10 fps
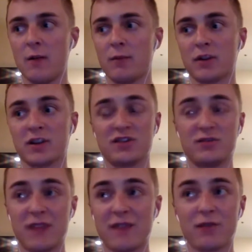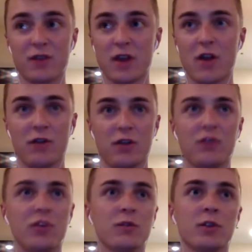Because you never know.
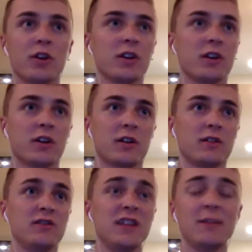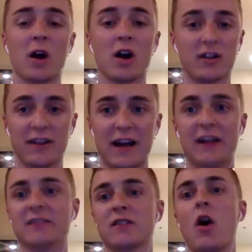YouTube could
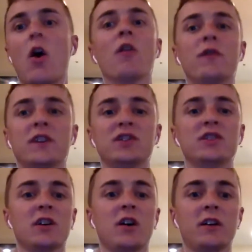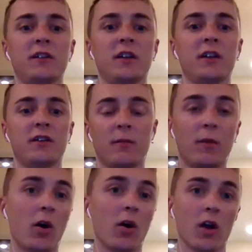demonetize all fishing content
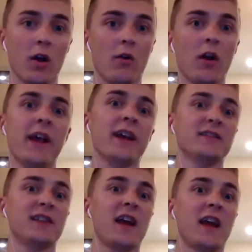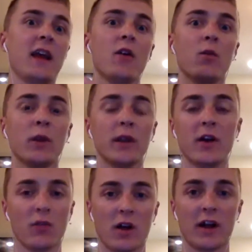tomorrow and say, we
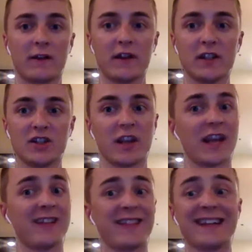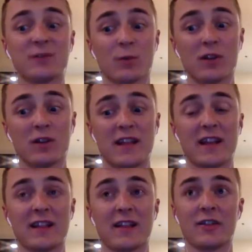don't like fishing. And that's one
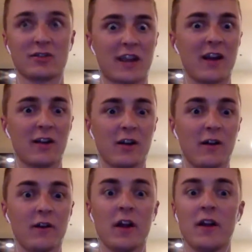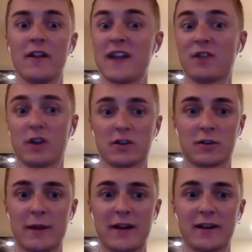thing that they're scared of. They've
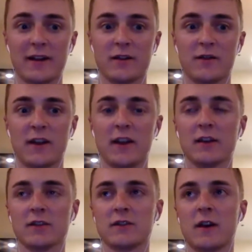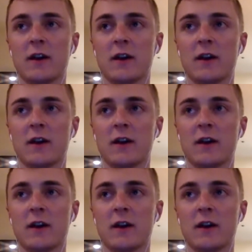talked about it in their videos.